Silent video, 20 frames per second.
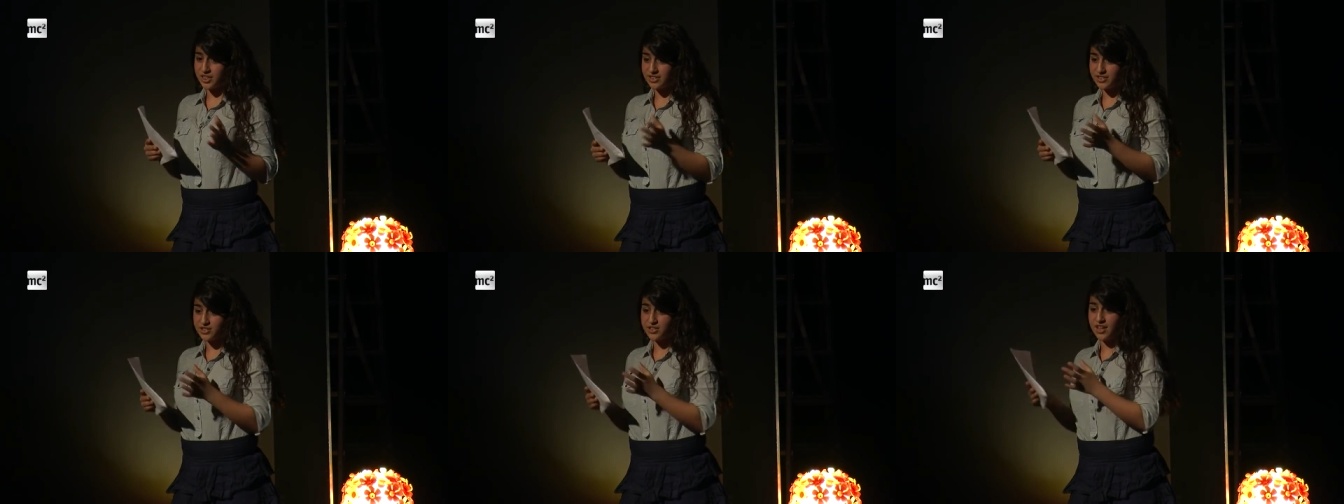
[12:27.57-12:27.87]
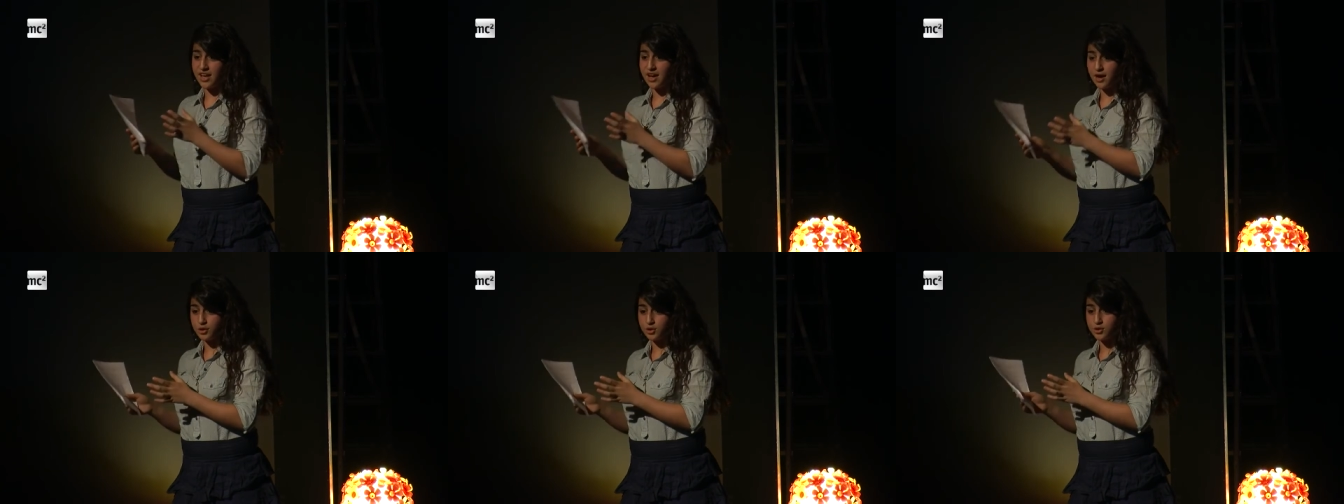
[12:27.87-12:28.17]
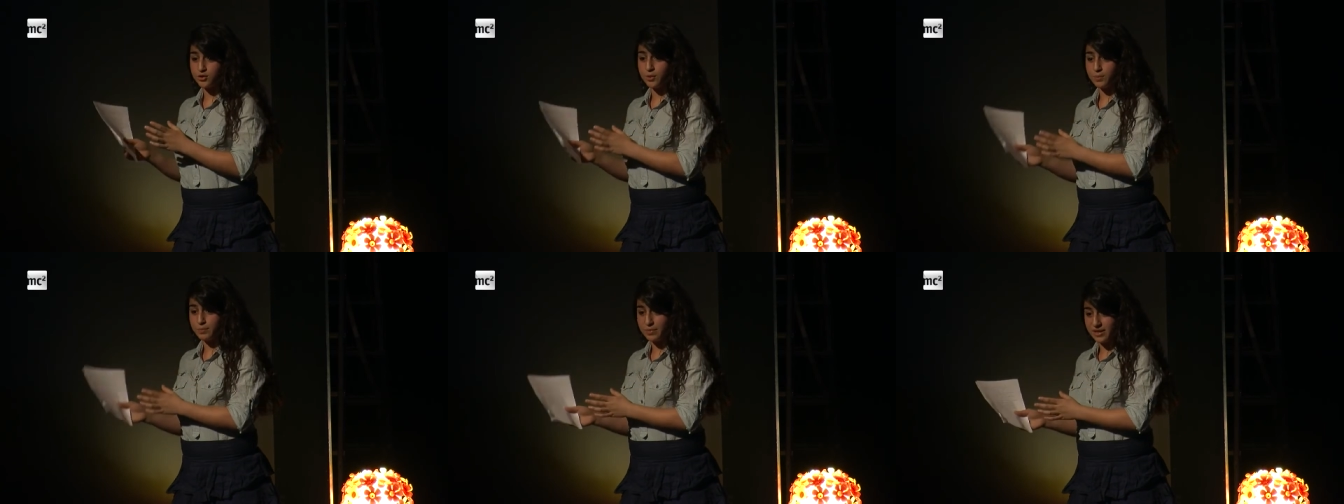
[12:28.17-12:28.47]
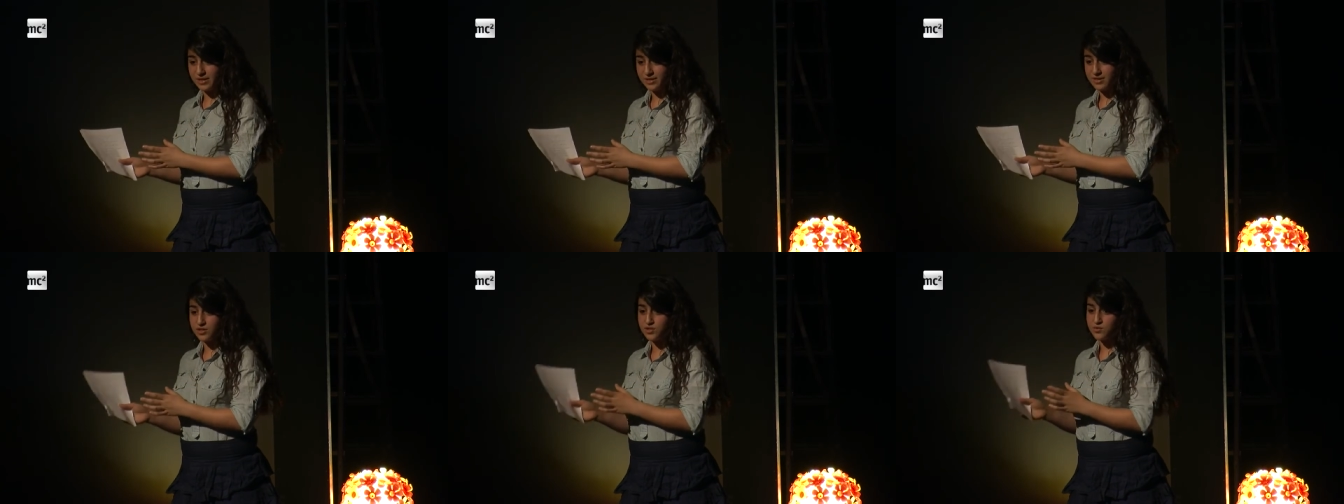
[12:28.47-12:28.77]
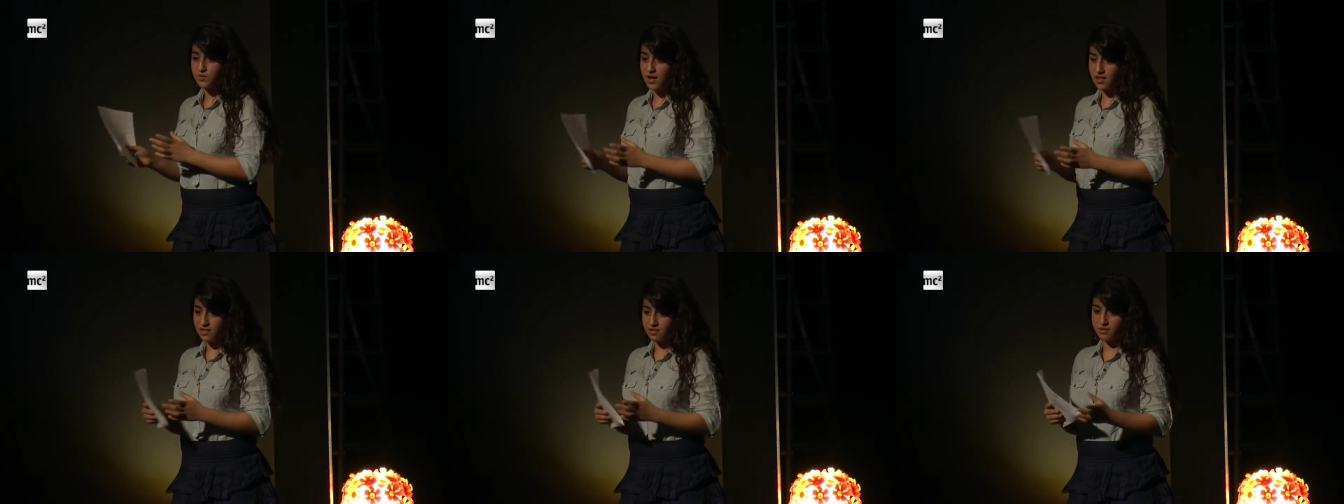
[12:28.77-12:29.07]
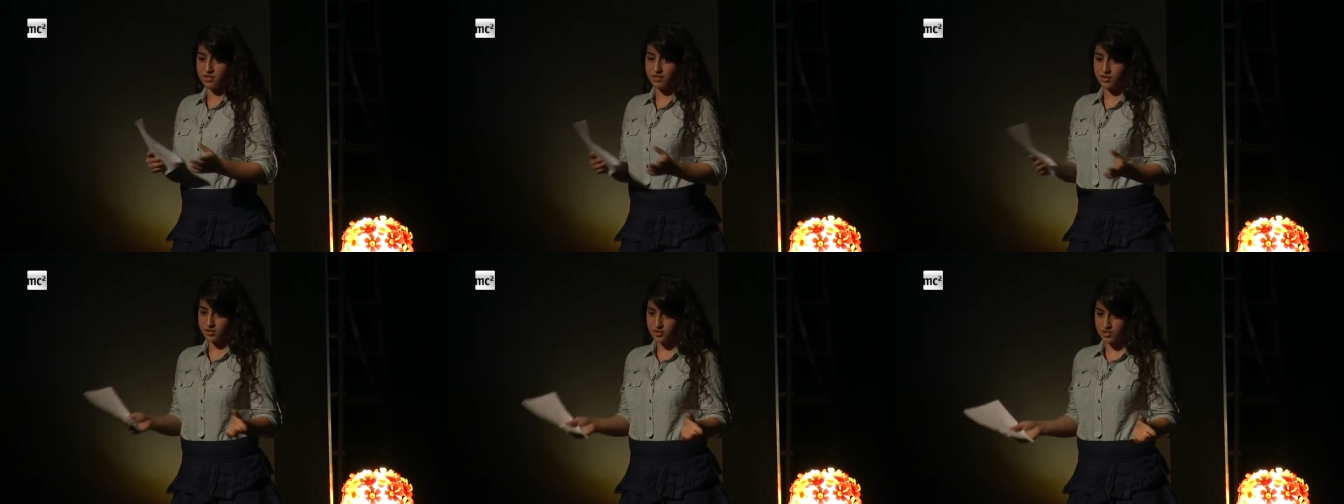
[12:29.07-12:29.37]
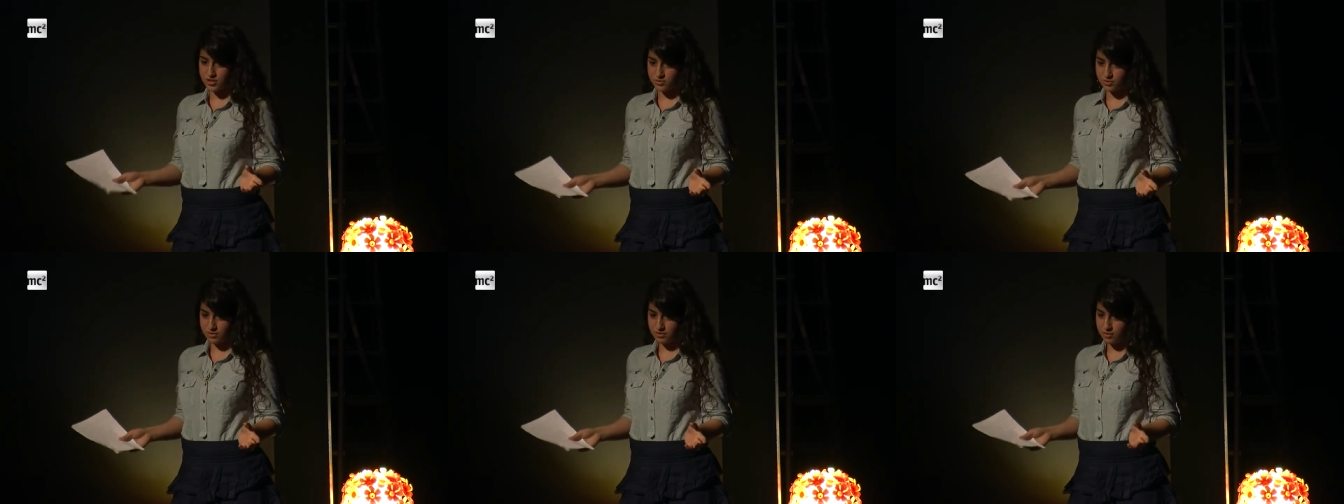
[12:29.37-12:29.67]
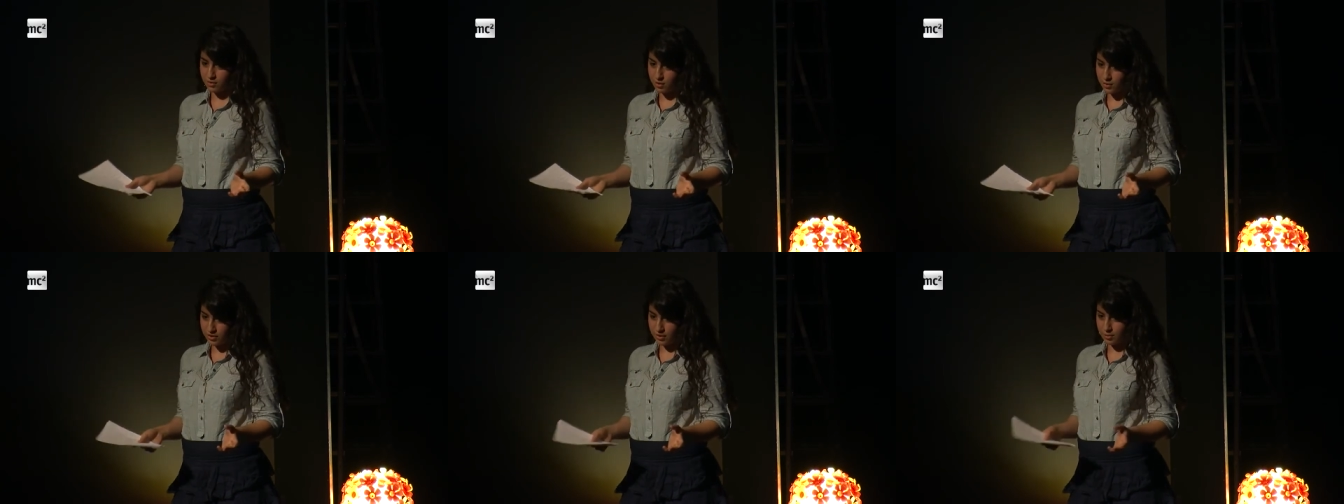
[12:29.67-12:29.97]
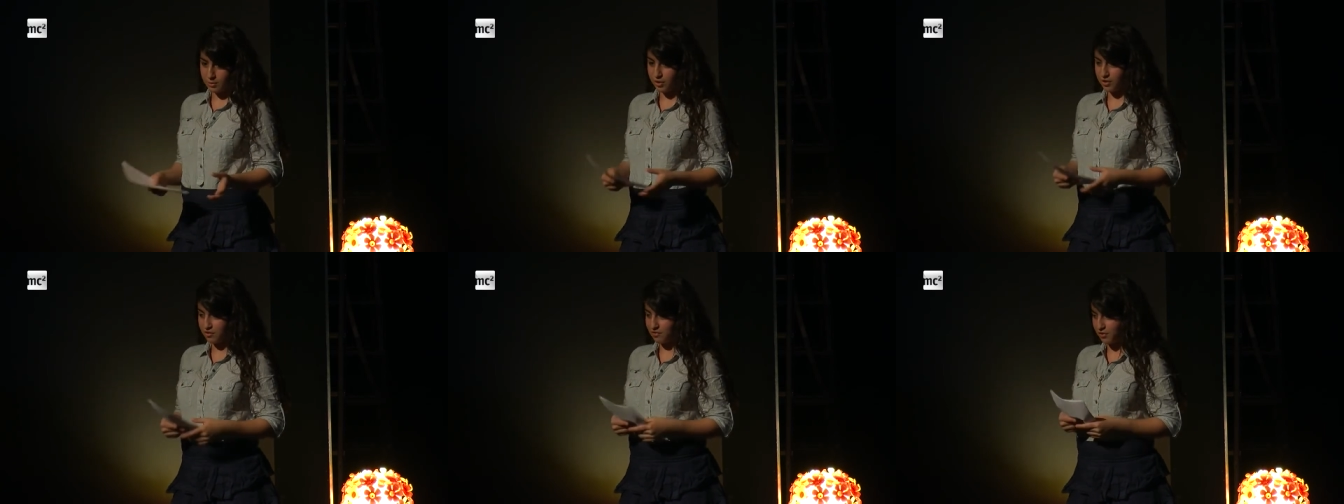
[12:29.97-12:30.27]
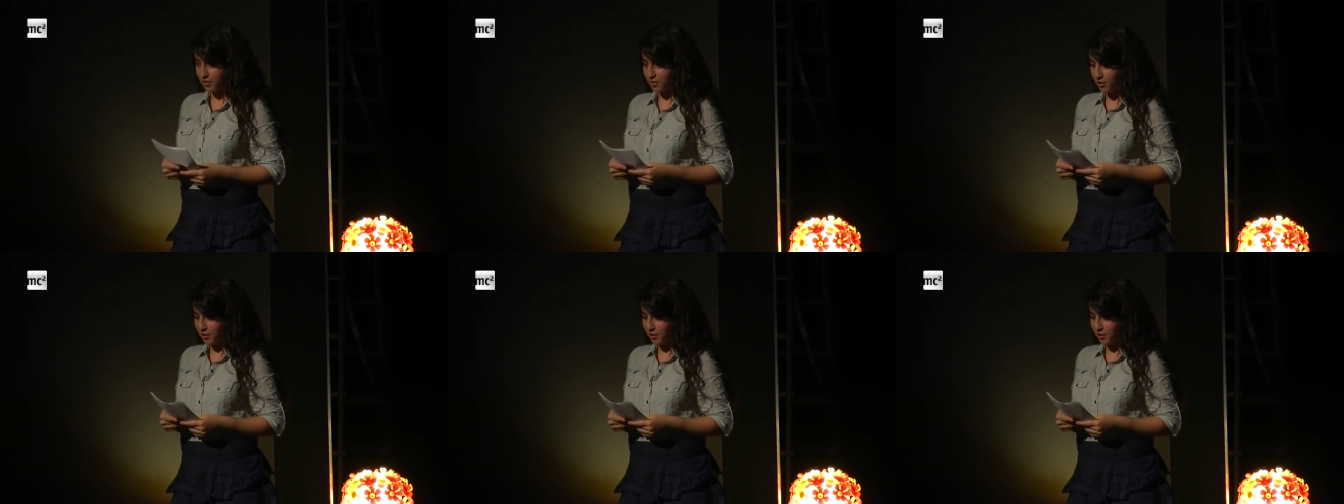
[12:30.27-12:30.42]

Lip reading: into the actual bins rather than just throwing them on the